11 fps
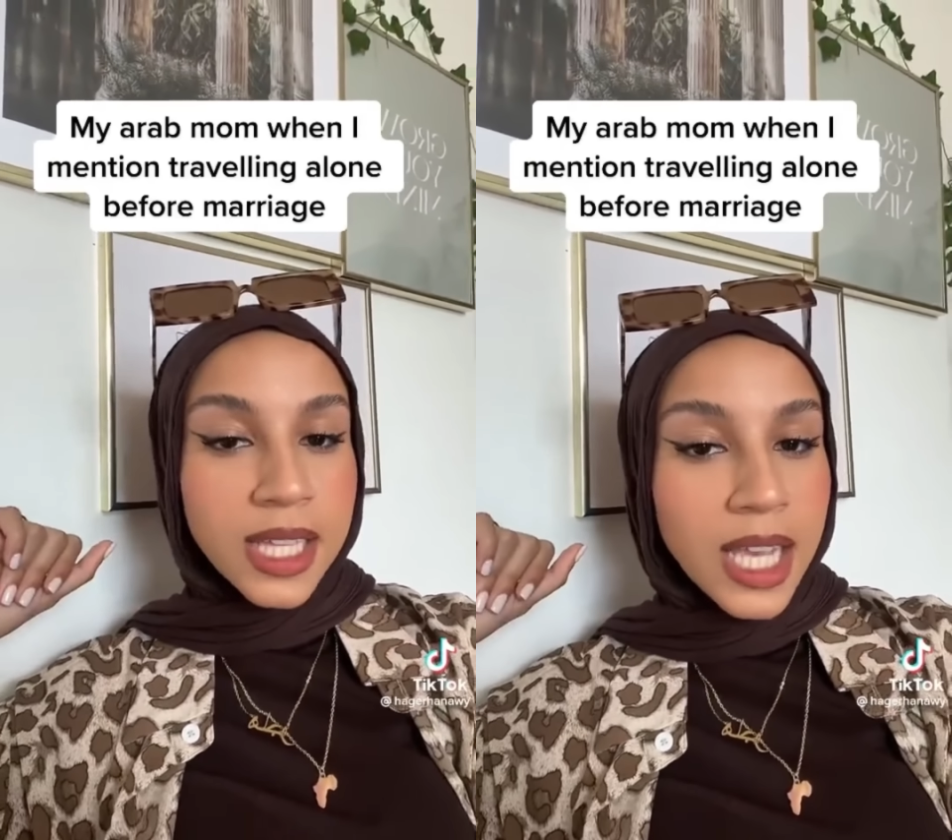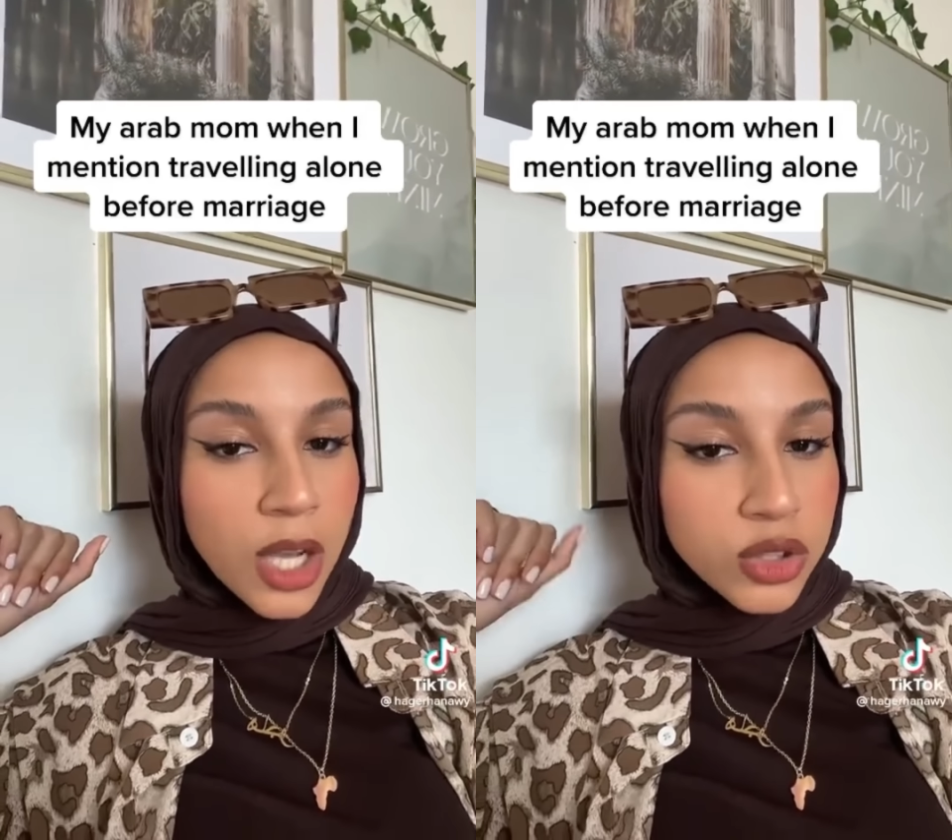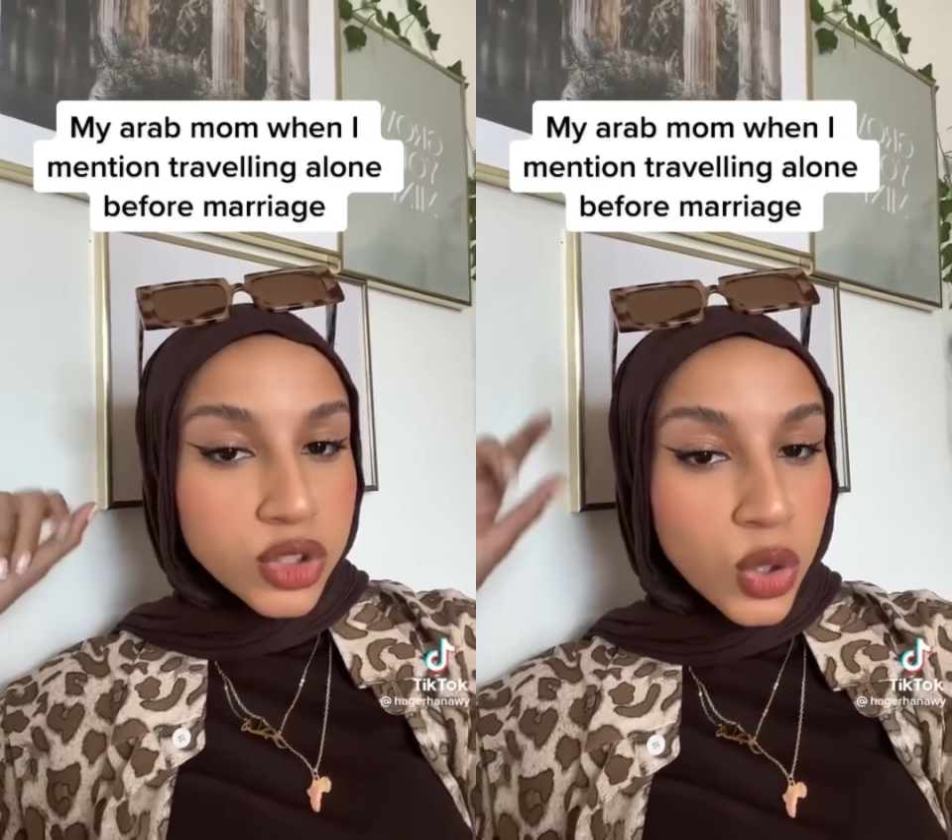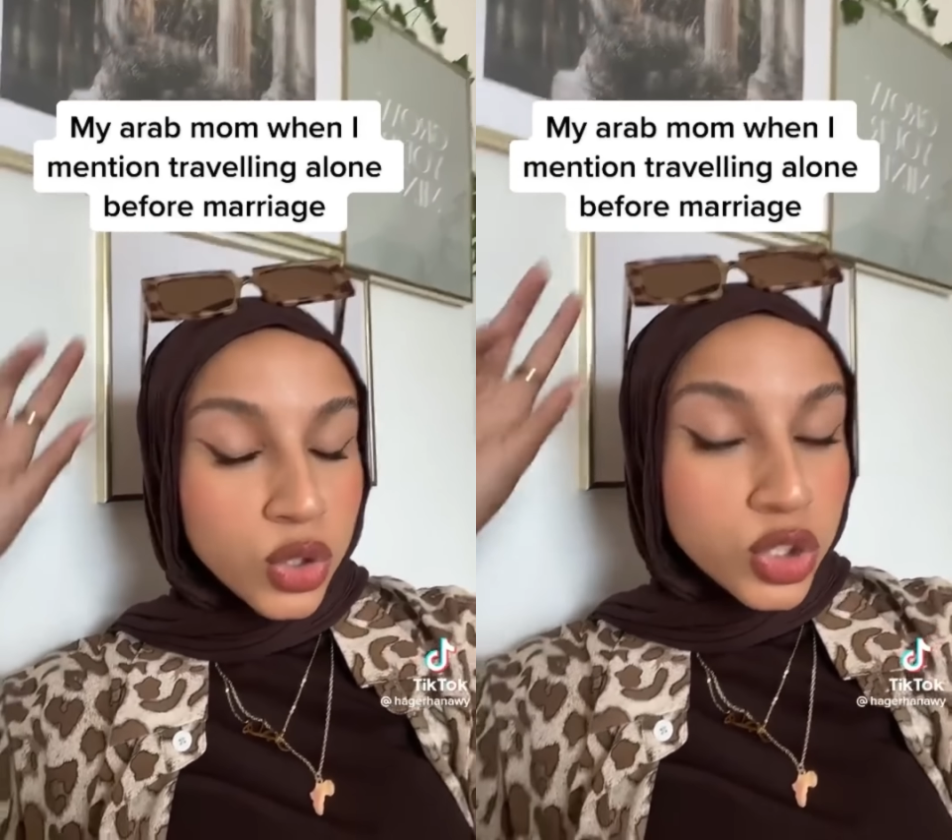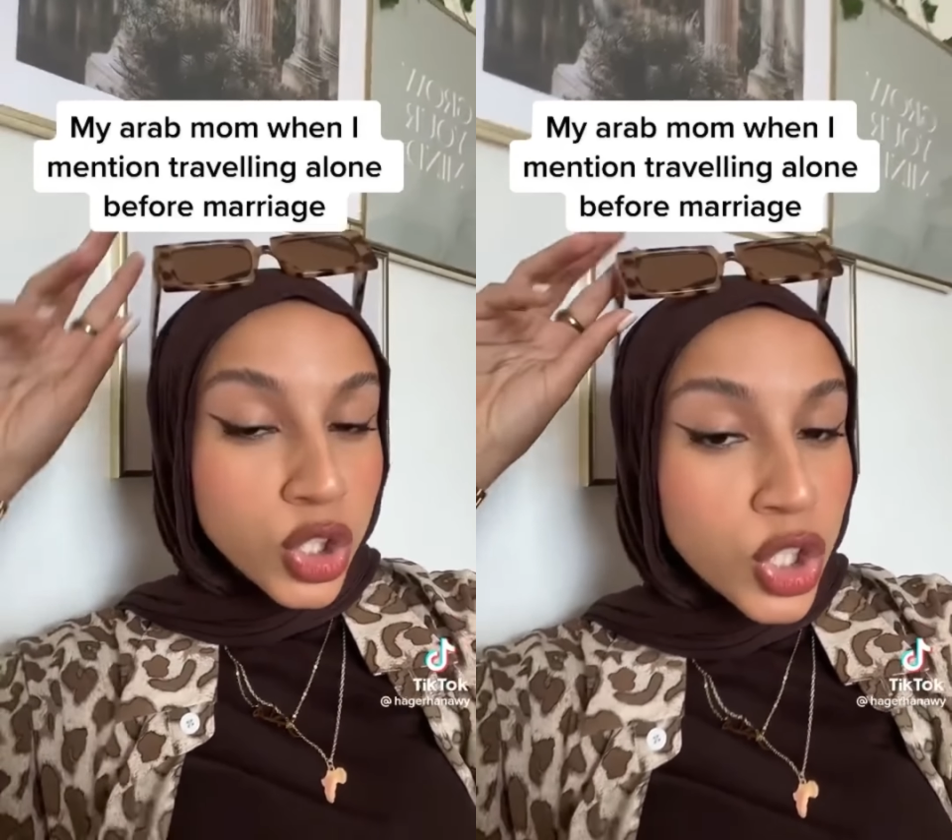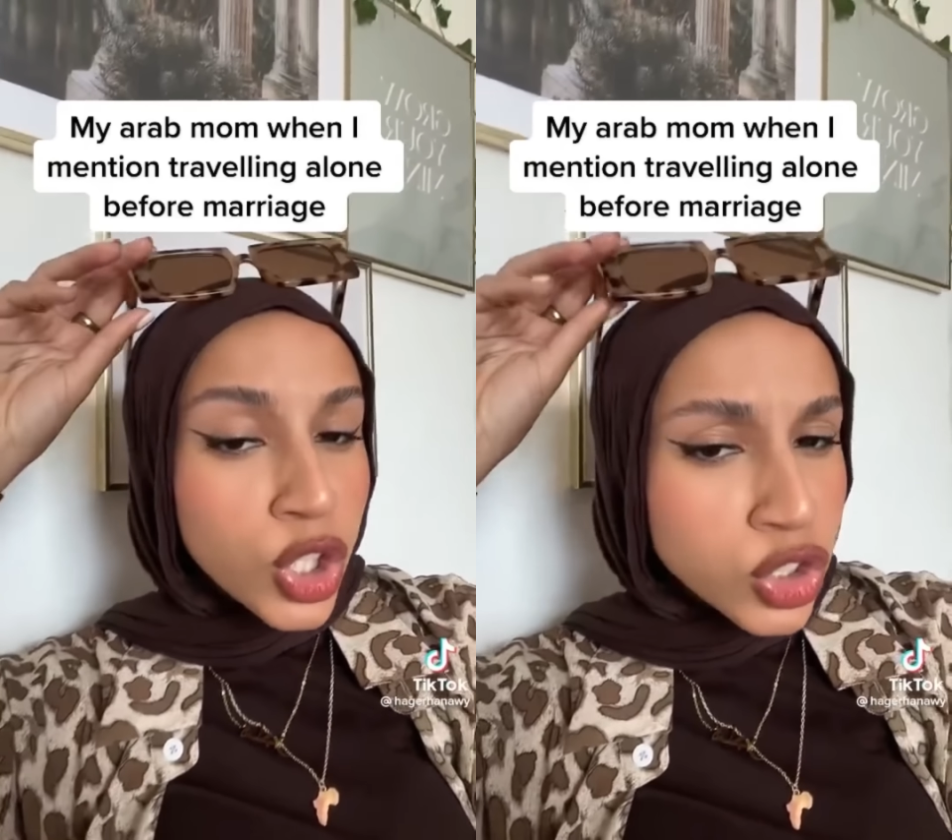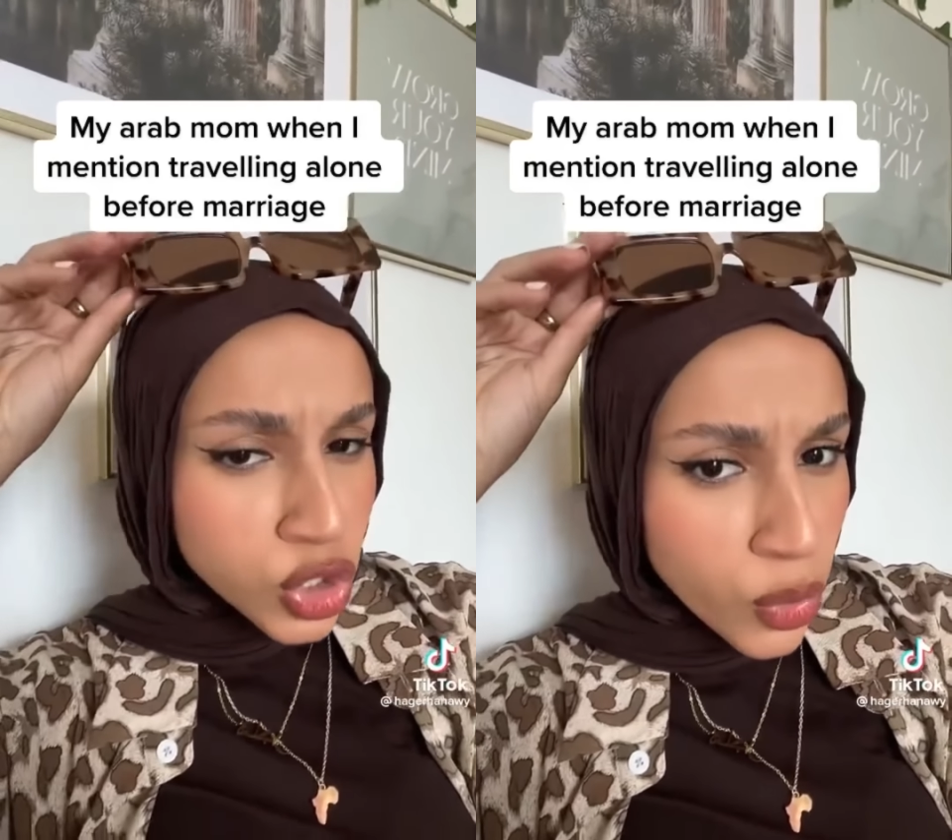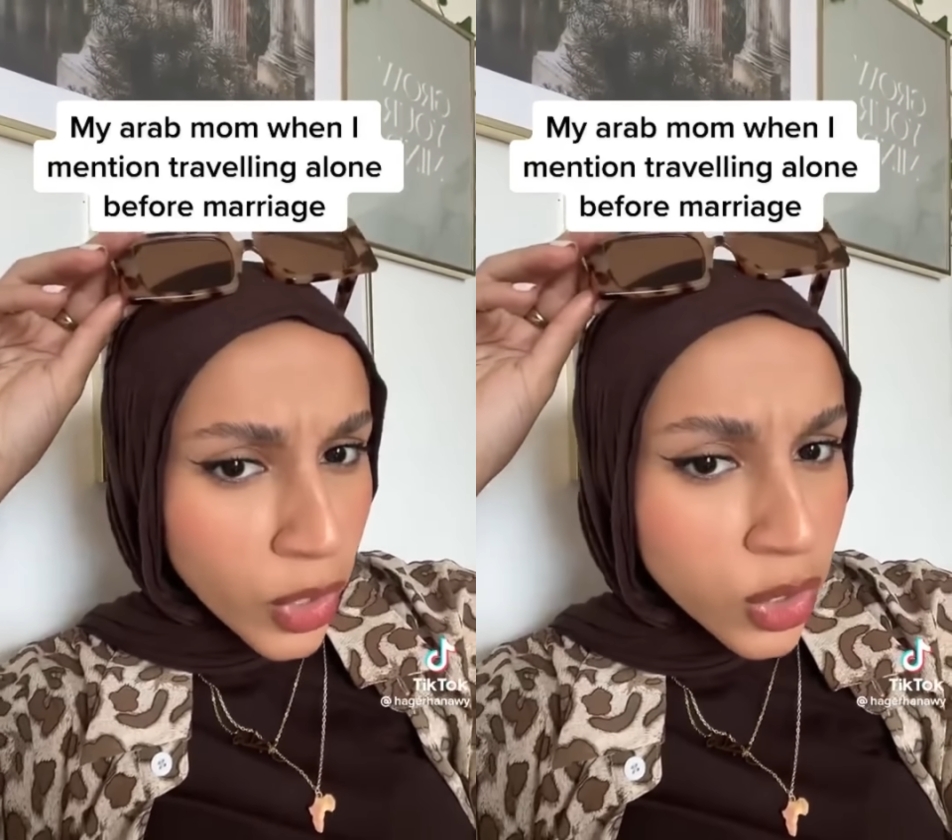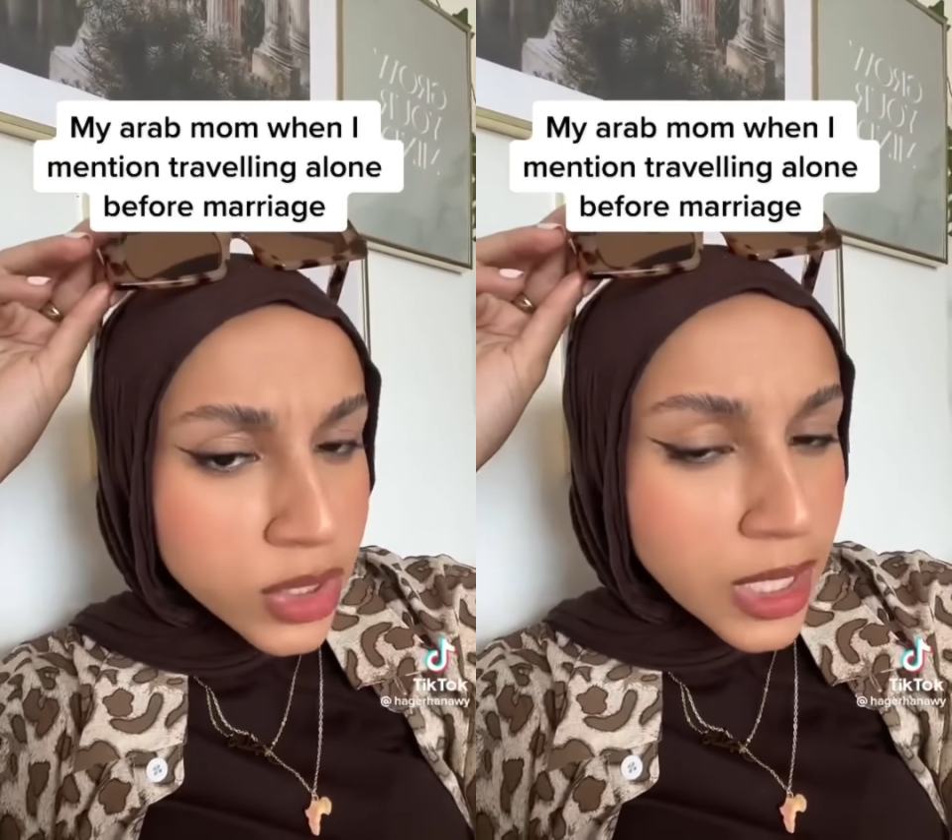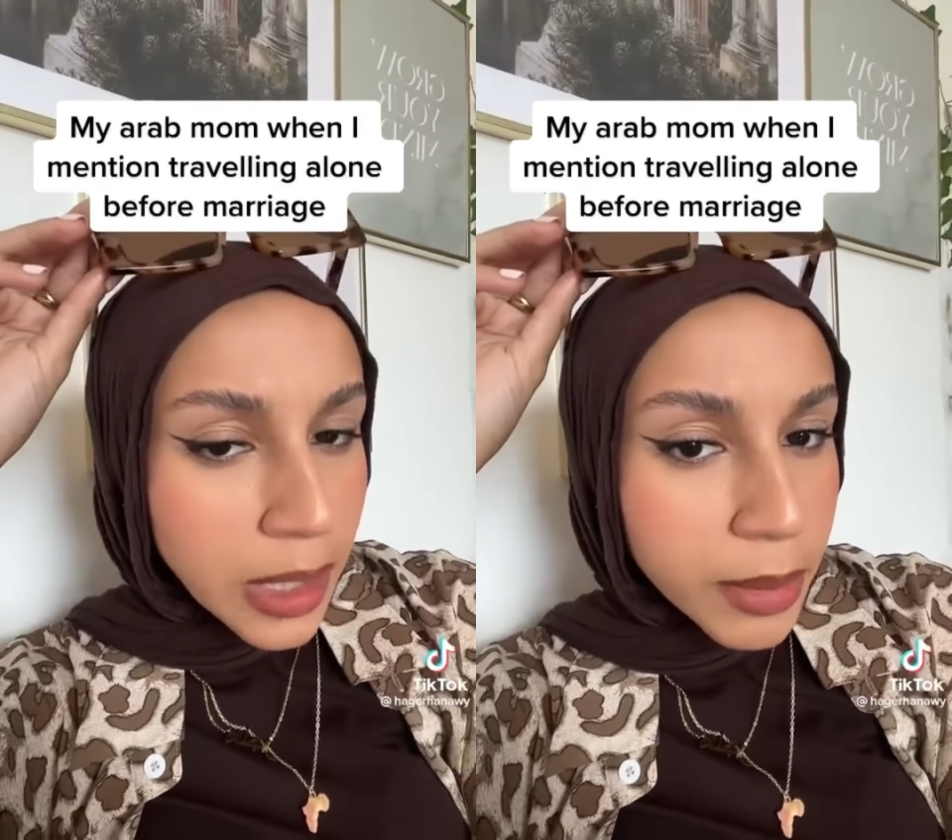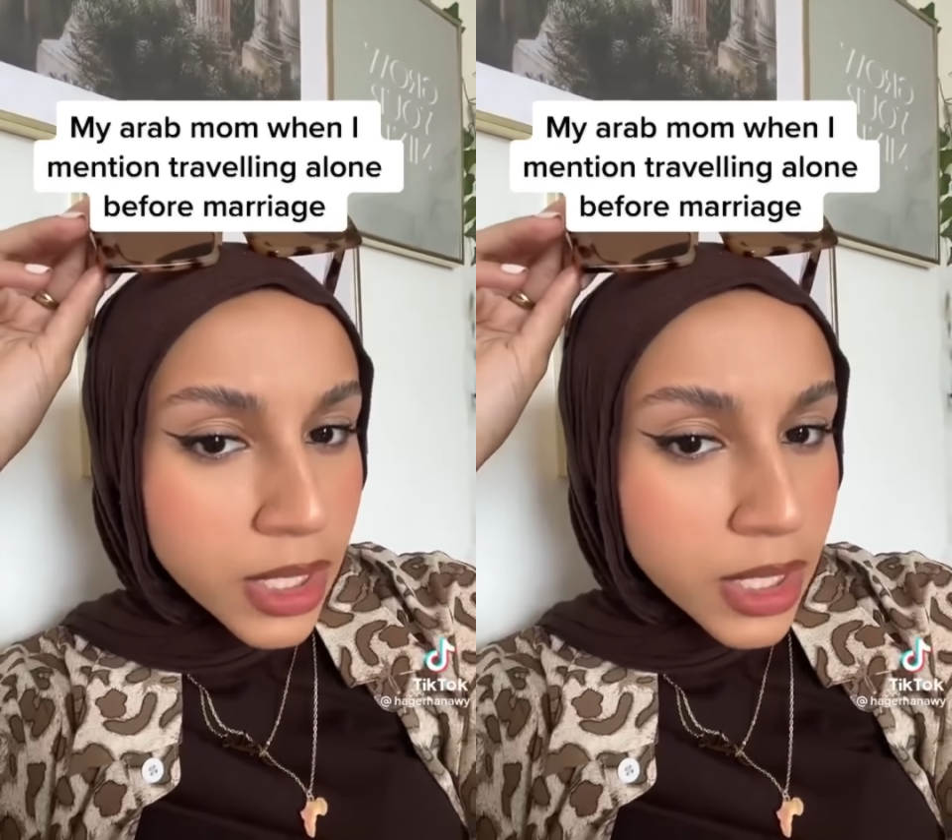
household. Do you understand me?